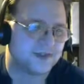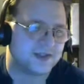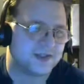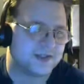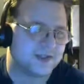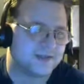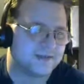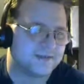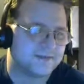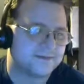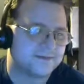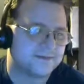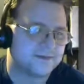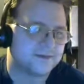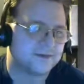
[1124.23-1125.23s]
Yeah.
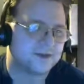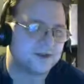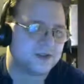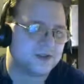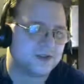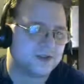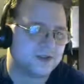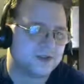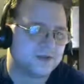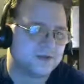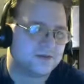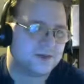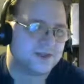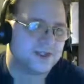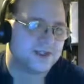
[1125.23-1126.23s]

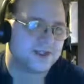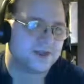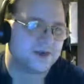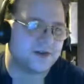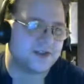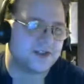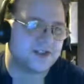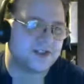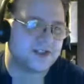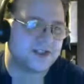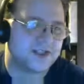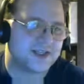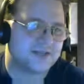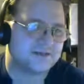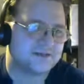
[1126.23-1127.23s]
We don't need to go there just
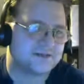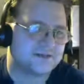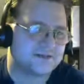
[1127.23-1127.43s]
yet.